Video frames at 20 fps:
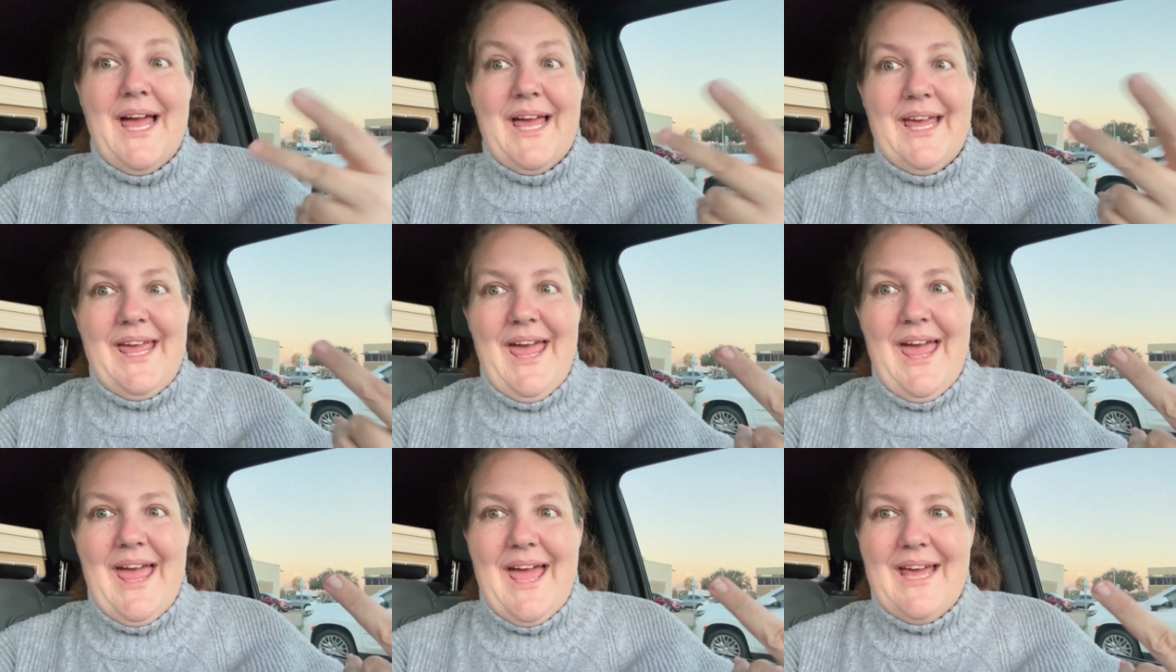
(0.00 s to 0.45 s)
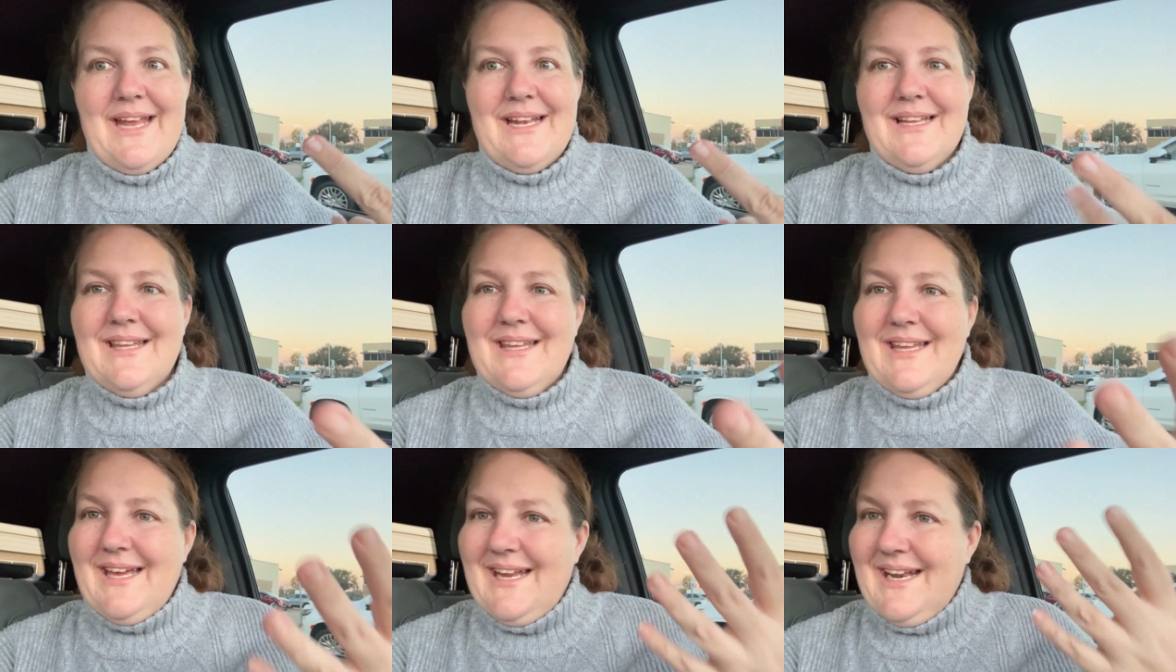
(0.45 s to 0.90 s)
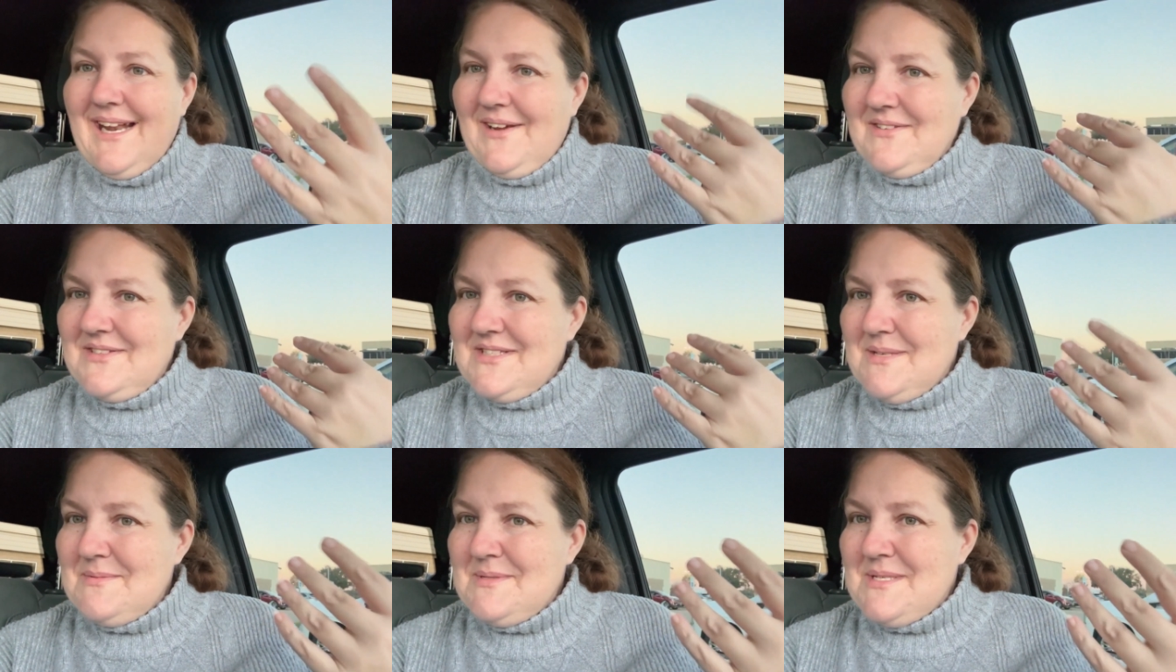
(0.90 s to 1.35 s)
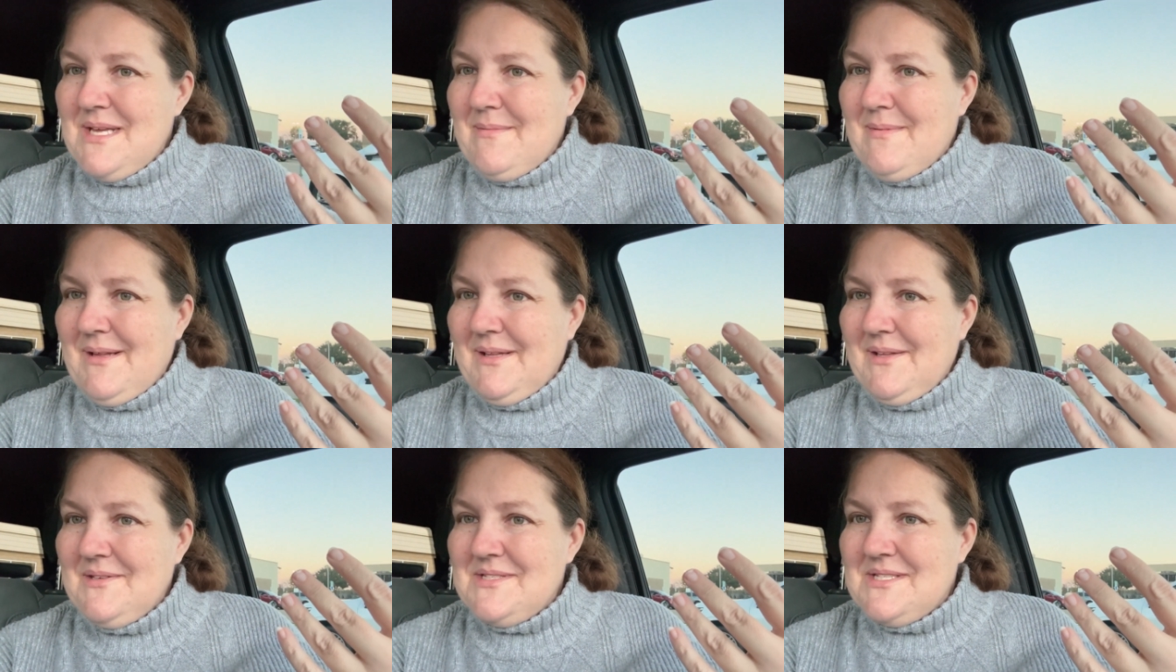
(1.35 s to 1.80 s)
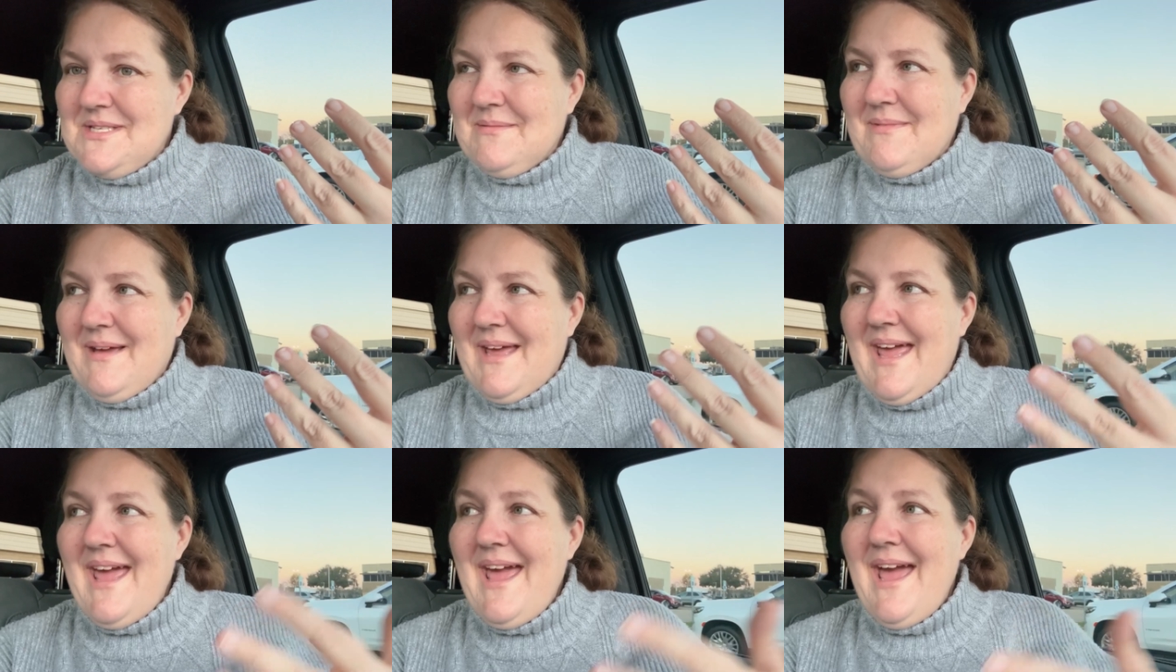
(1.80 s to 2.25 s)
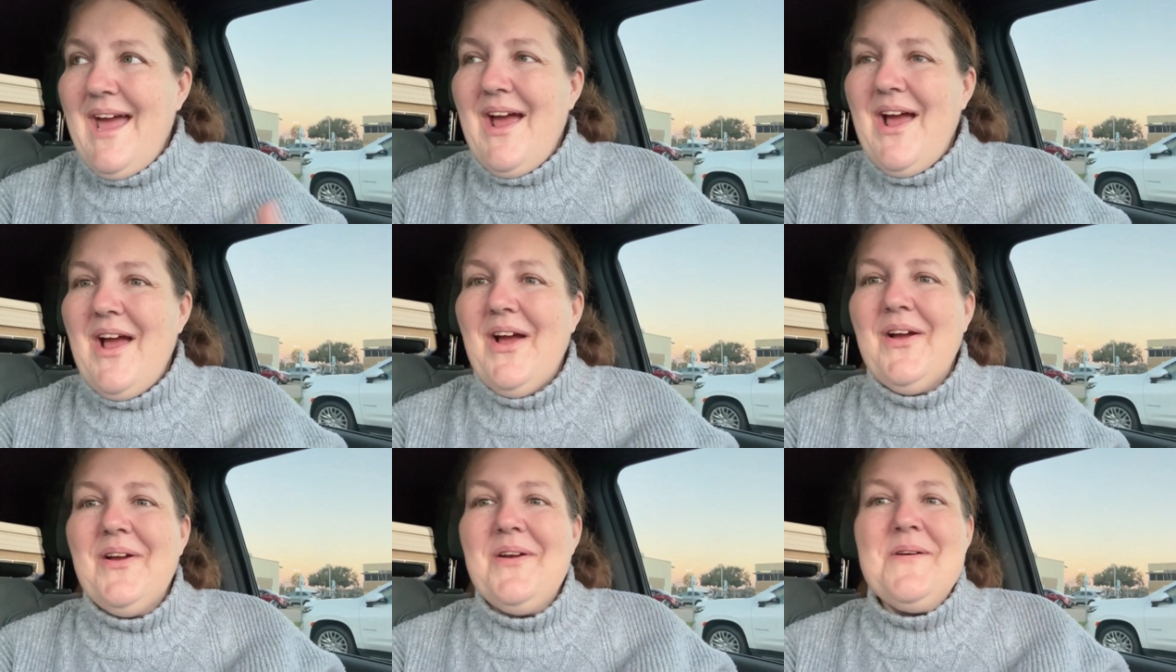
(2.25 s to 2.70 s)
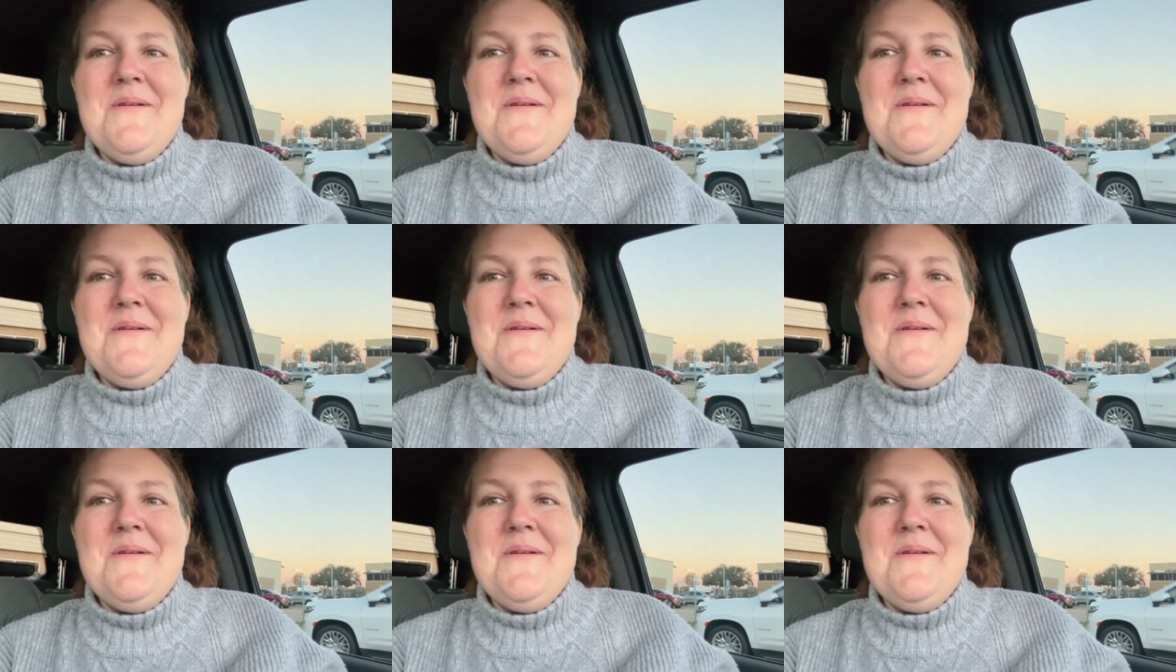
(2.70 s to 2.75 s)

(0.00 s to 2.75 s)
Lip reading: again that I was upset about losing my hair,